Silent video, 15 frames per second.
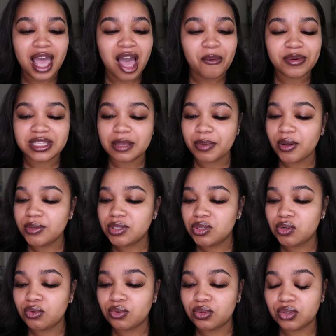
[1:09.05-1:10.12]
i was
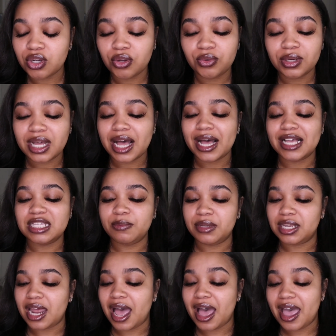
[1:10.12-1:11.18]
supposed to show you guys
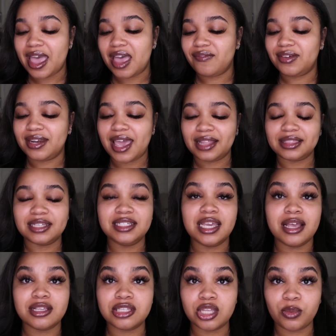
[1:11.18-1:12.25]
but i haven't had the
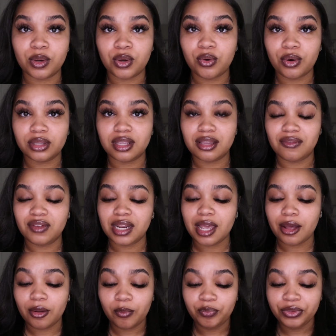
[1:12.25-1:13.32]
chance to record this
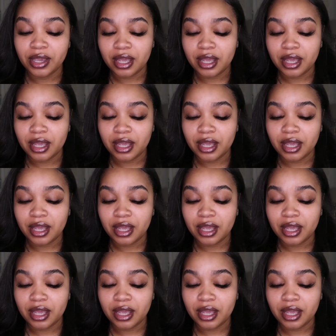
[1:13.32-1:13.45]
video